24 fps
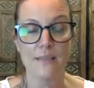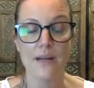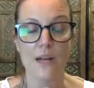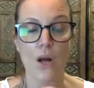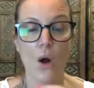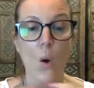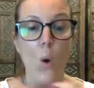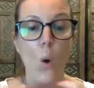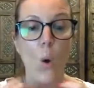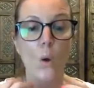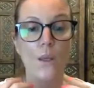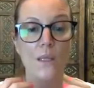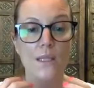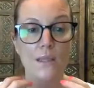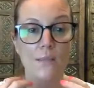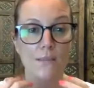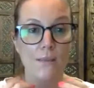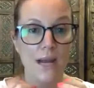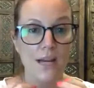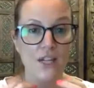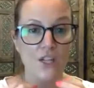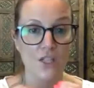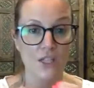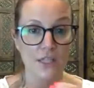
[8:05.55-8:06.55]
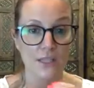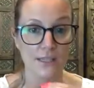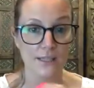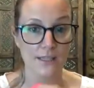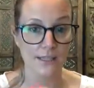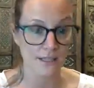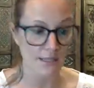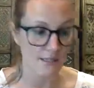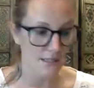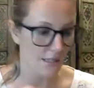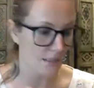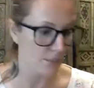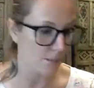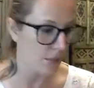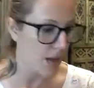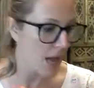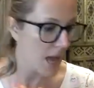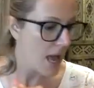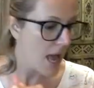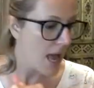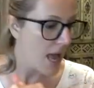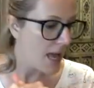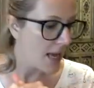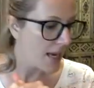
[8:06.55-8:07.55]
in an automation system.
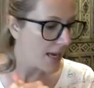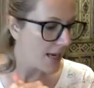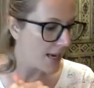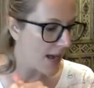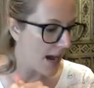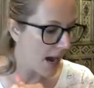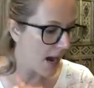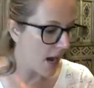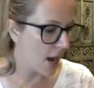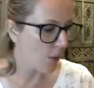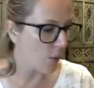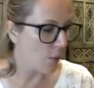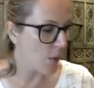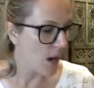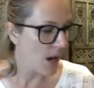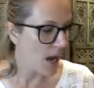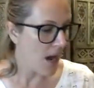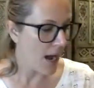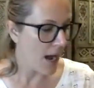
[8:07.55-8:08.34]
Now,